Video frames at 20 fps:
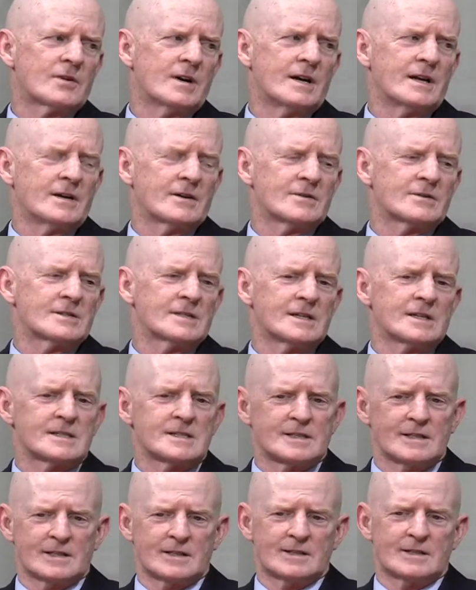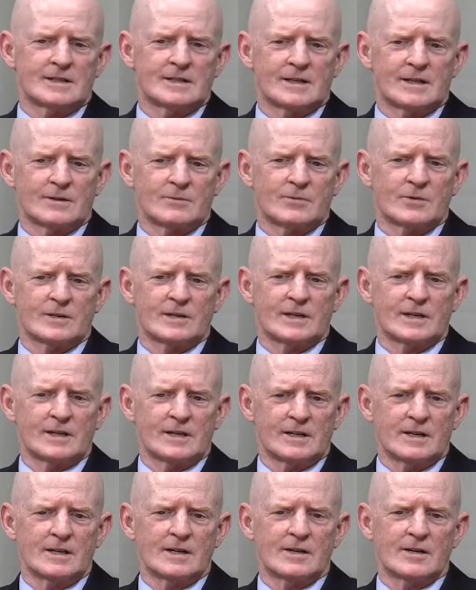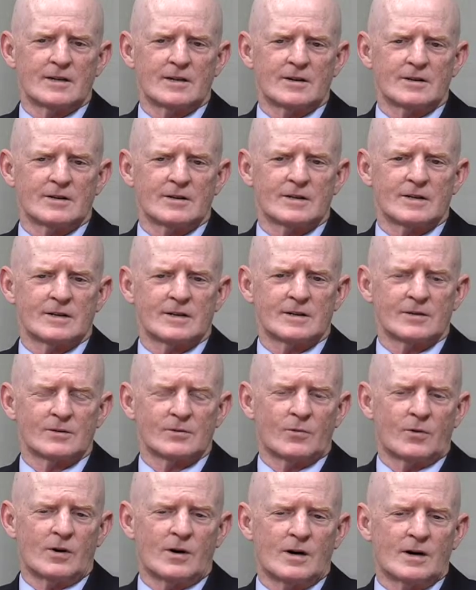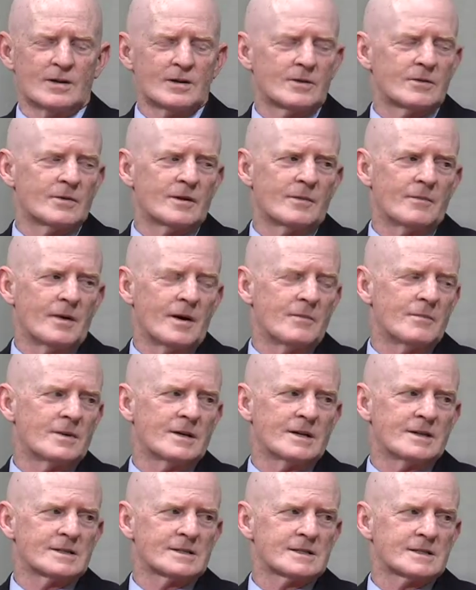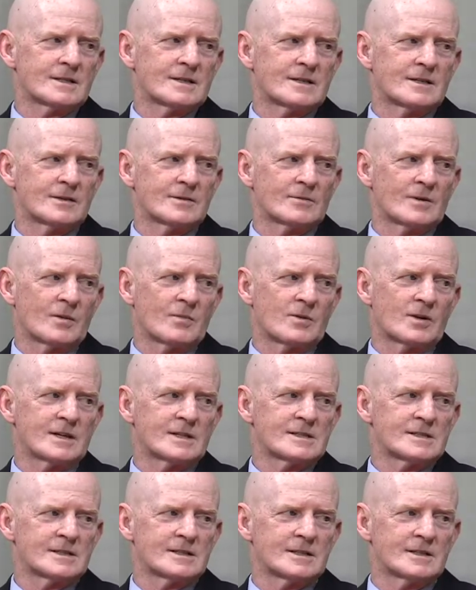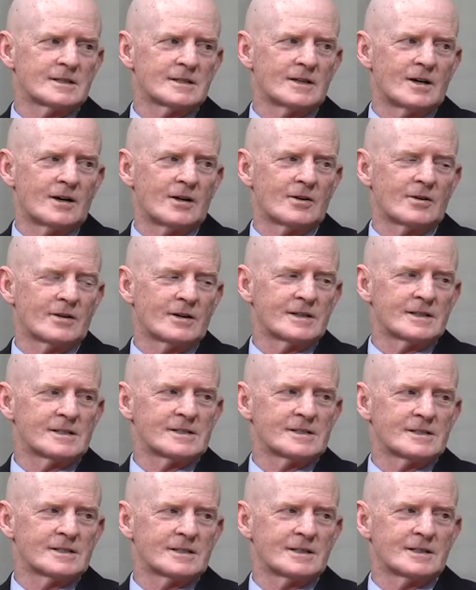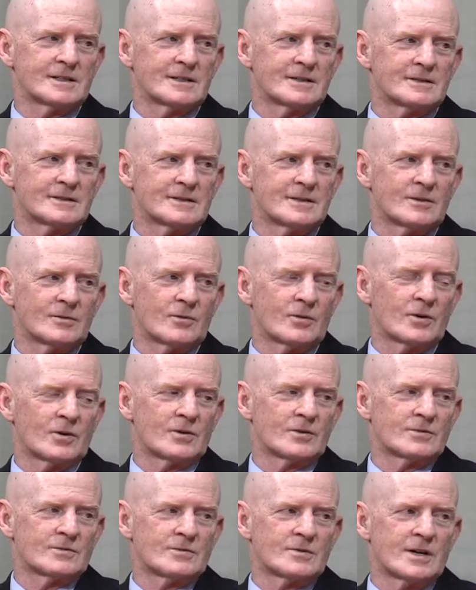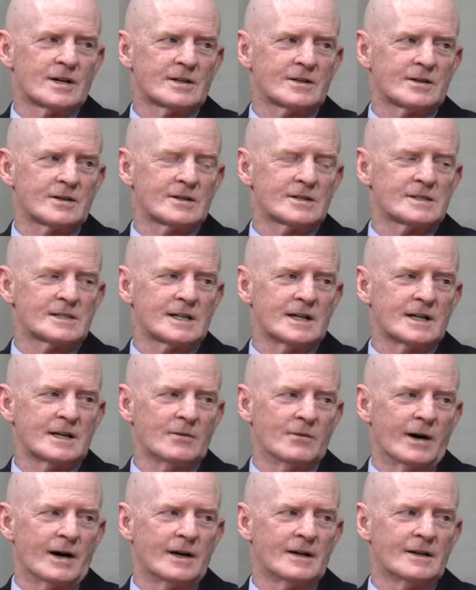Radio, says that, that within a year, uh, the yuan or renminbi is going to replace the dollar as the, the world trade currency anyway.